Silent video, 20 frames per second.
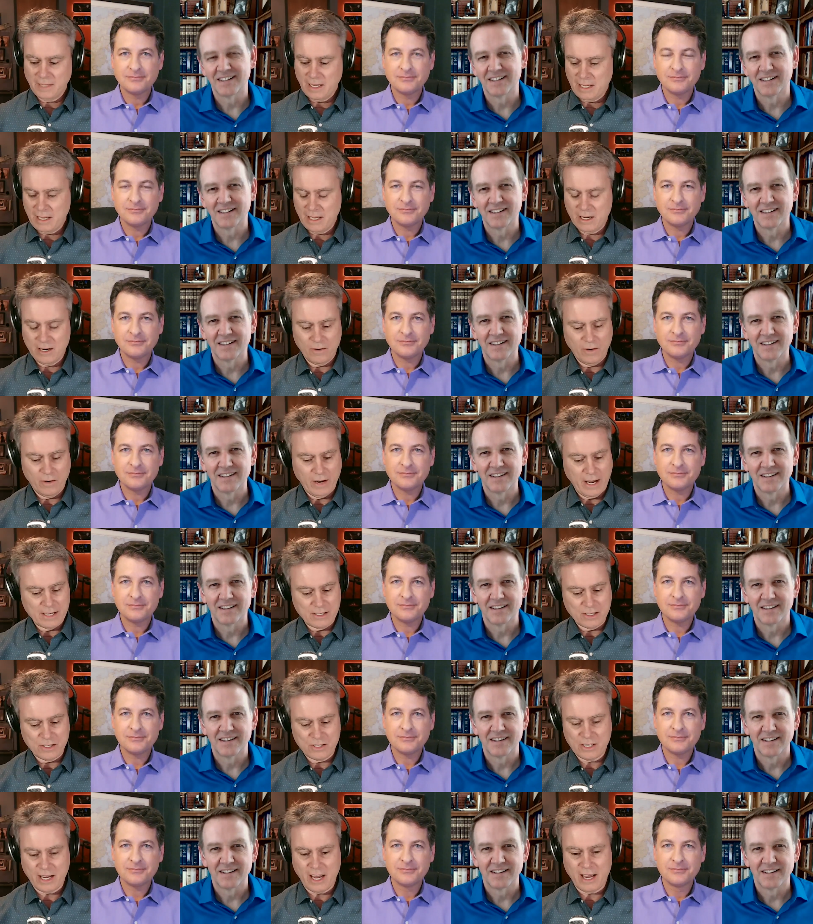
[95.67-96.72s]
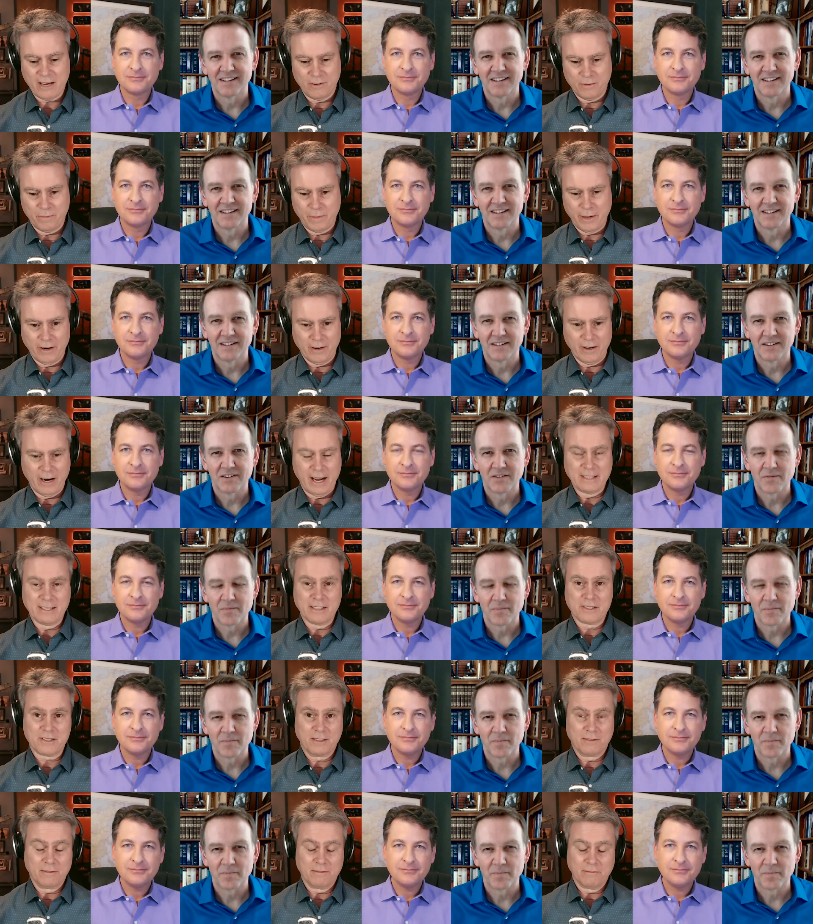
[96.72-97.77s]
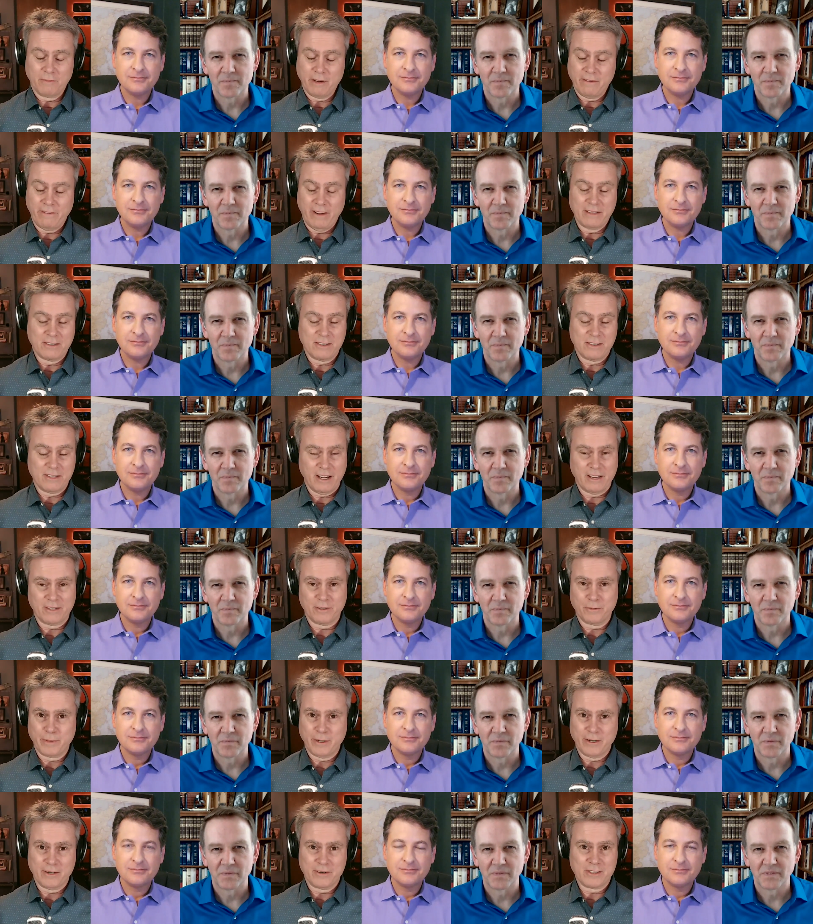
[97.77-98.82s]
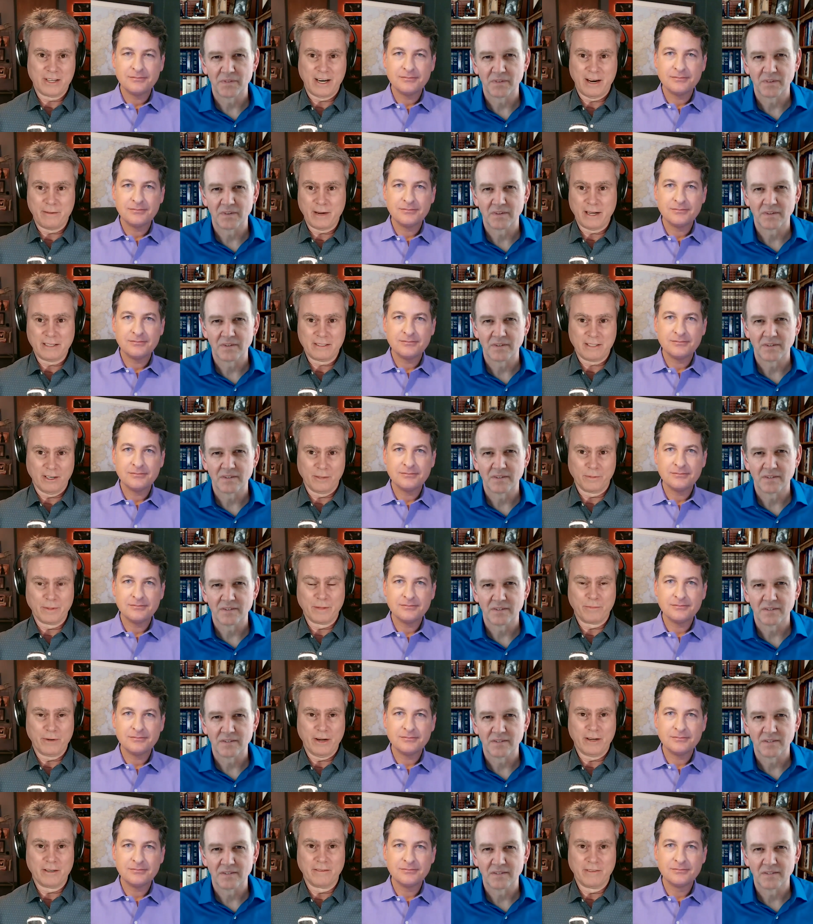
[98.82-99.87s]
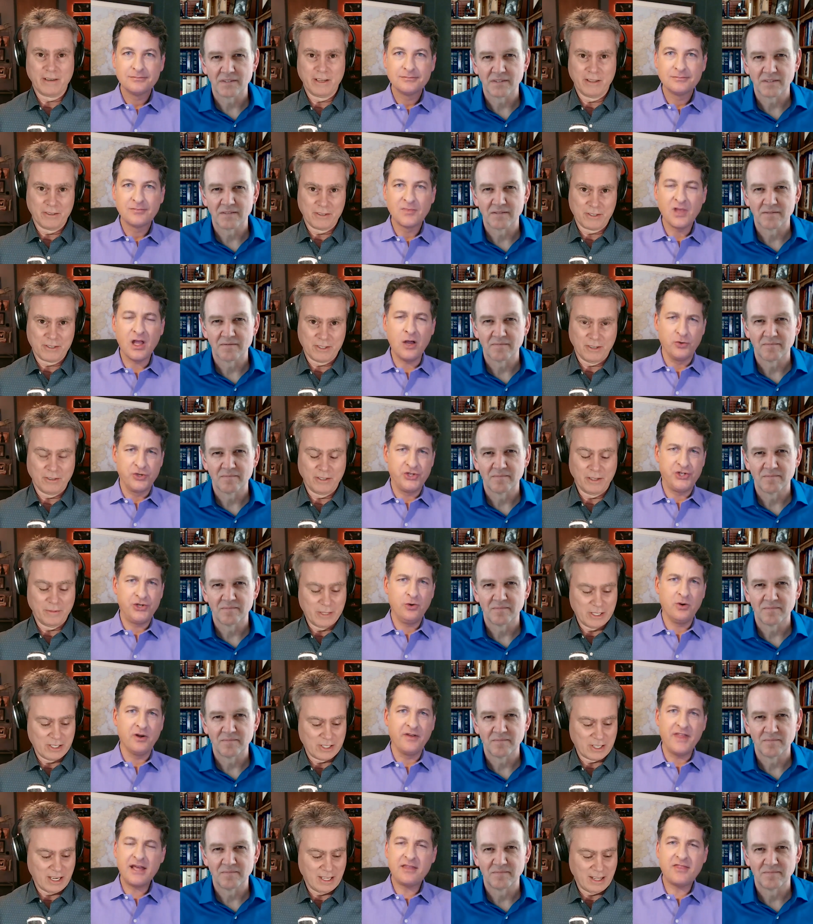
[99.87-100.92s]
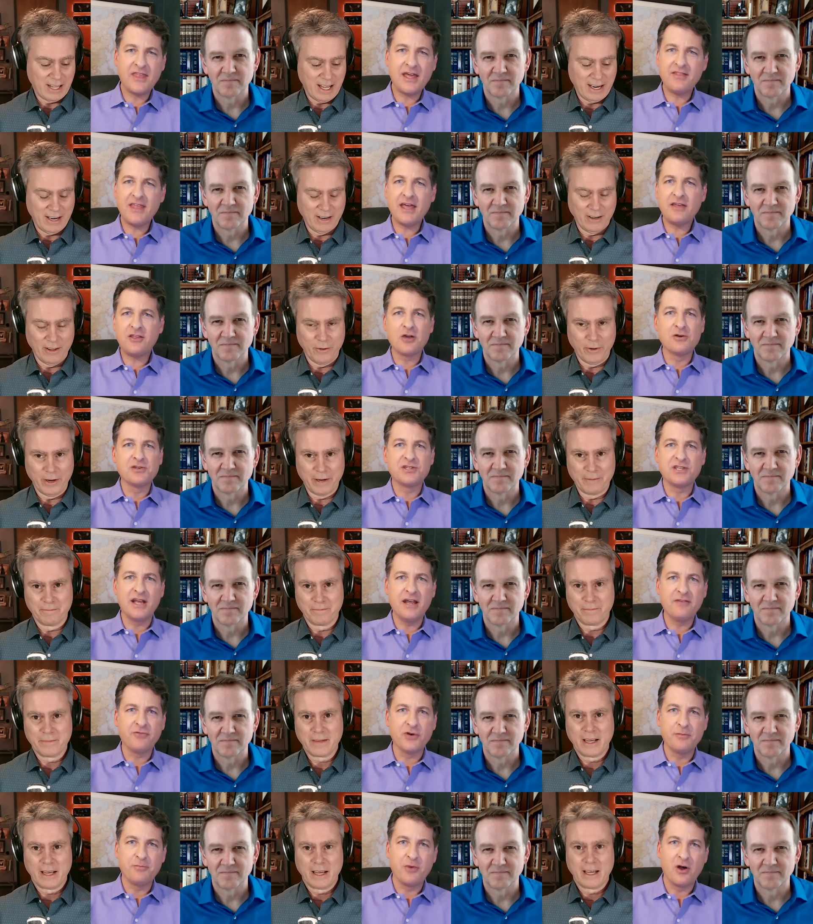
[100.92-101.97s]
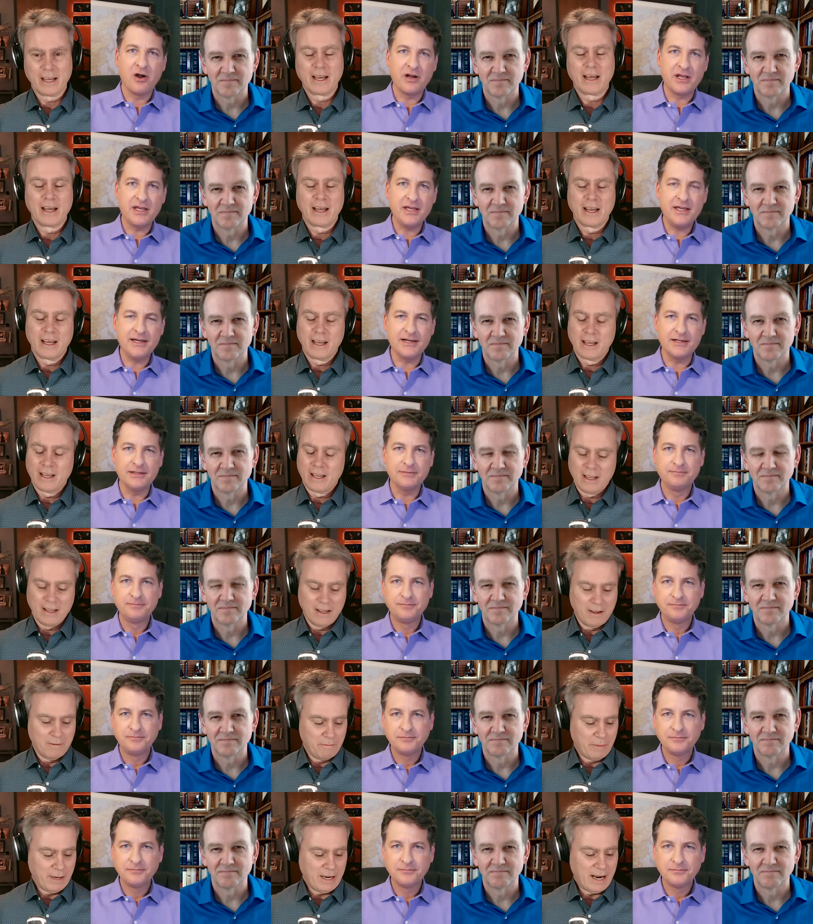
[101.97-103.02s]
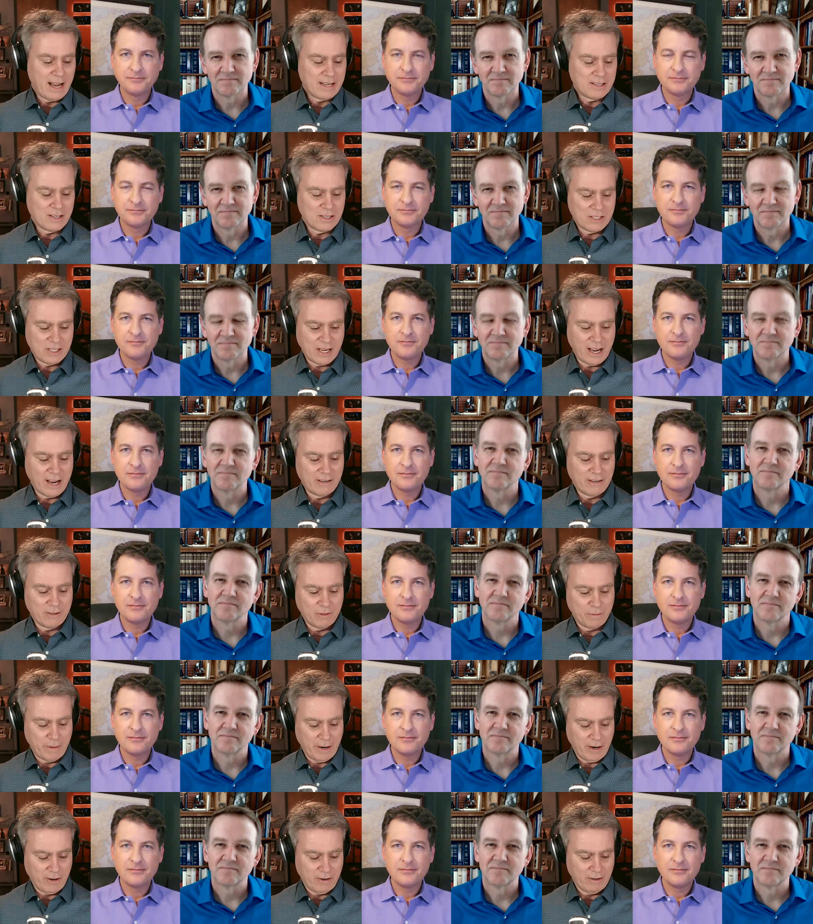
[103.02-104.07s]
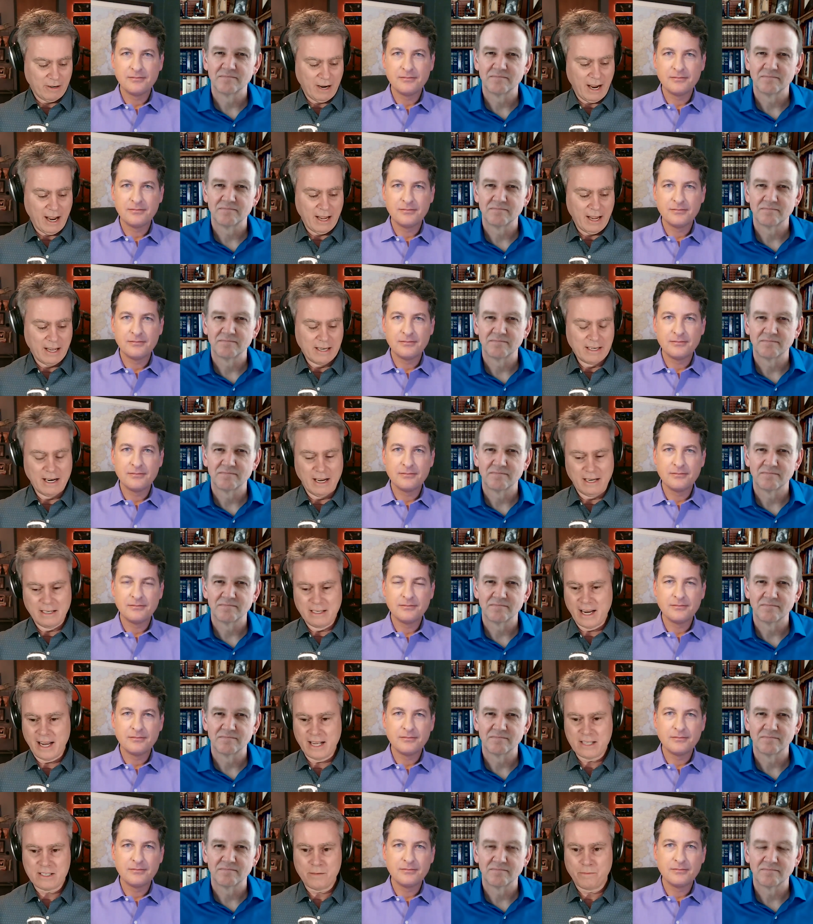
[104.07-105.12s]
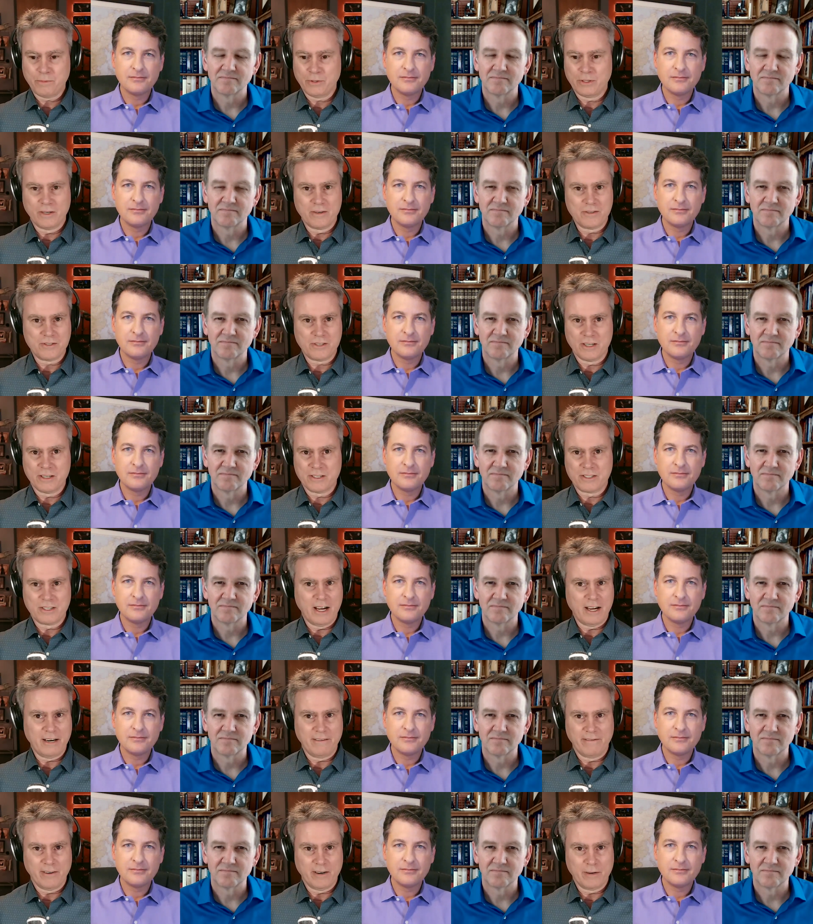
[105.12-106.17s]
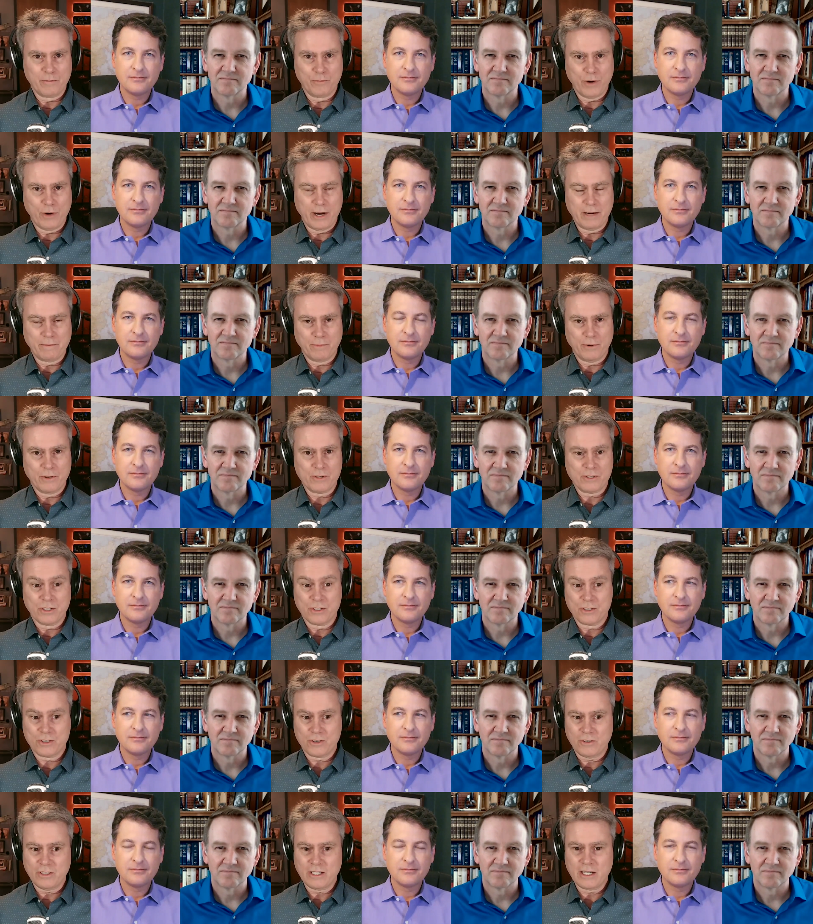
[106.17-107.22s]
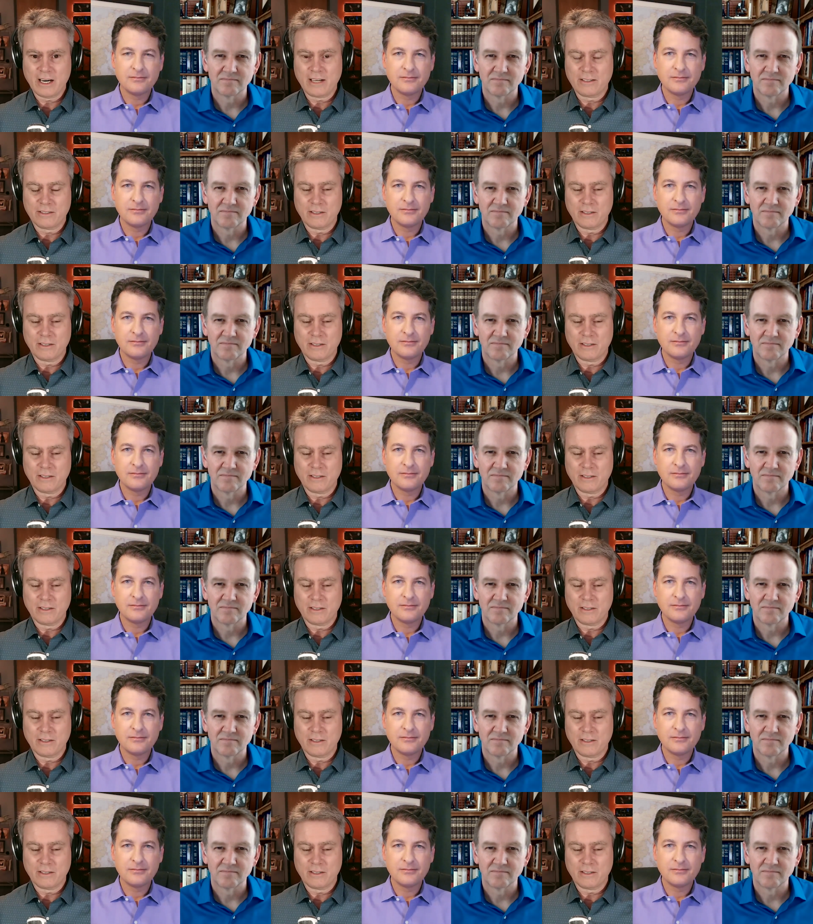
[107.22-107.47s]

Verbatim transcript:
Speaker 1: you know, as a standard bearer, and listen, we've had standard bearers that I'm not terribly proud of either. So oh, let me just that, get that, that, that out of the way. That goes in
Speaker 2: every party, yeah.
Speaker 1: But as a standard bearer, Nancy Pelosi is not a very bright person, certainly not,